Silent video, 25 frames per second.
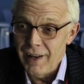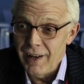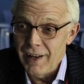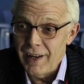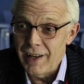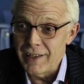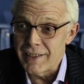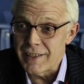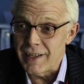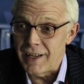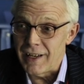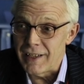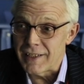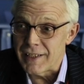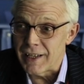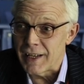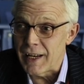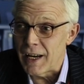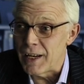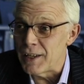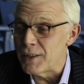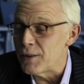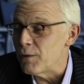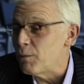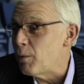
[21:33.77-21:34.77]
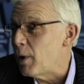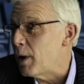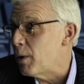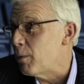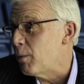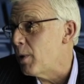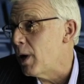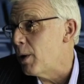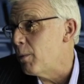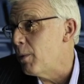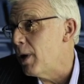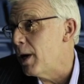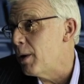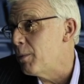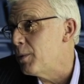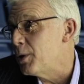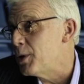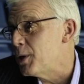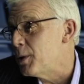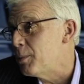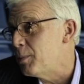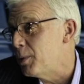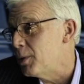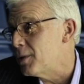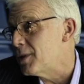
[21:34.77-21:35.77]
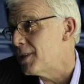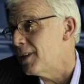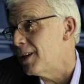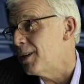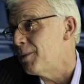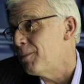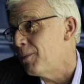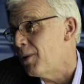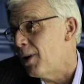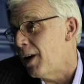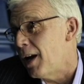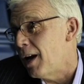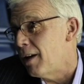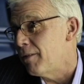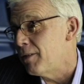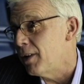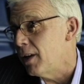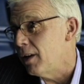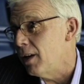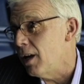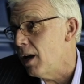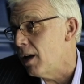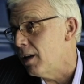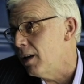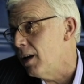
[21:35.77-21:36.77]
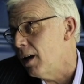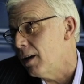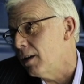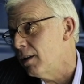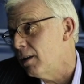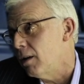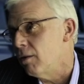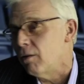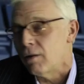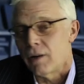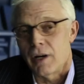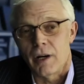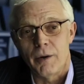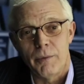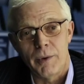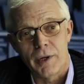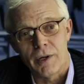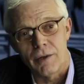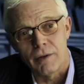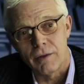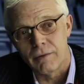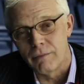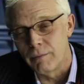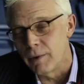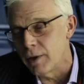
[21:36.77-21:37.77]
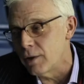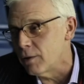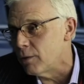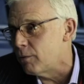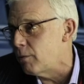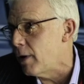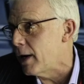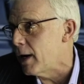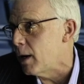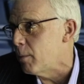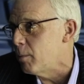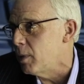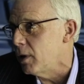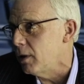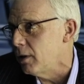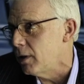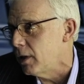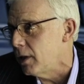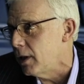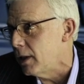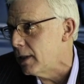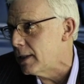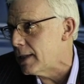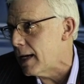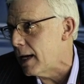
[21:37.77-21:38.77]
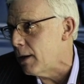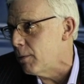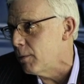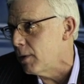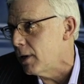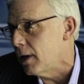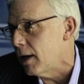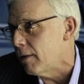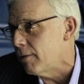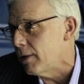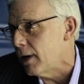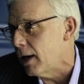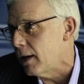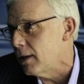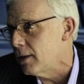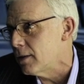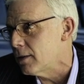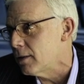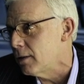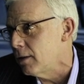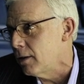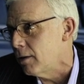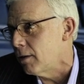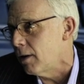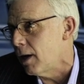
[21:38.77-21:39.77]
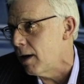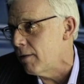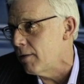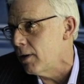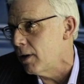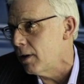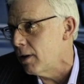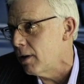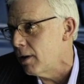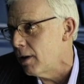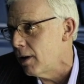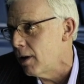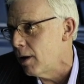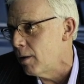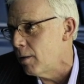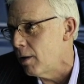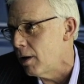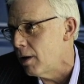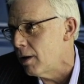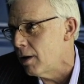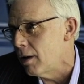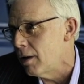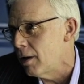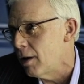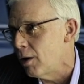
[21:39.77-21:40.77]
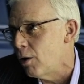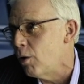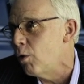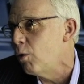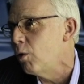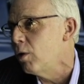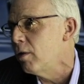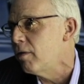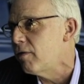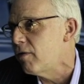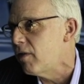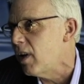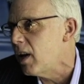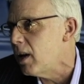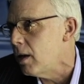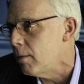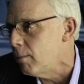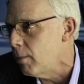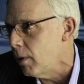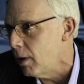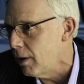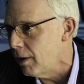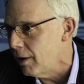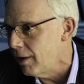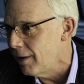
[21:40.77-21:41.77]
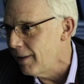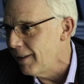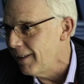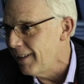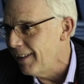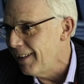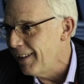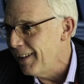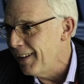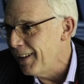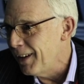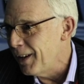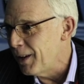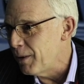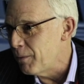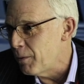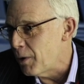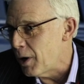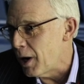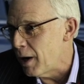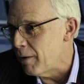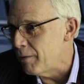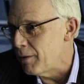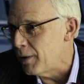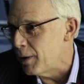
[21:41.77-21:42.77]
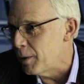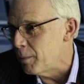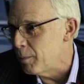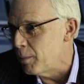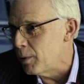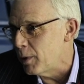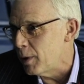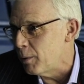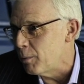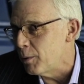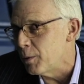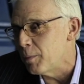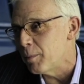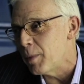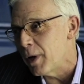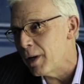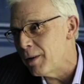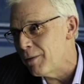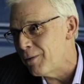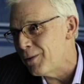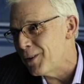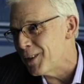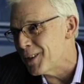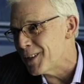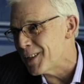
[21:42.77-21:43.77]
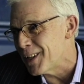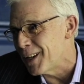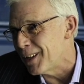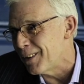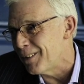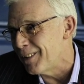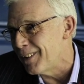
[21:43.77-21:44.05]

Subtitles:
It's a case of where would you put it and what have you. Yeah, okay, we could rent a building in town and have a nice, have a hall of fame and what have you, but it wouldn't pay for itself.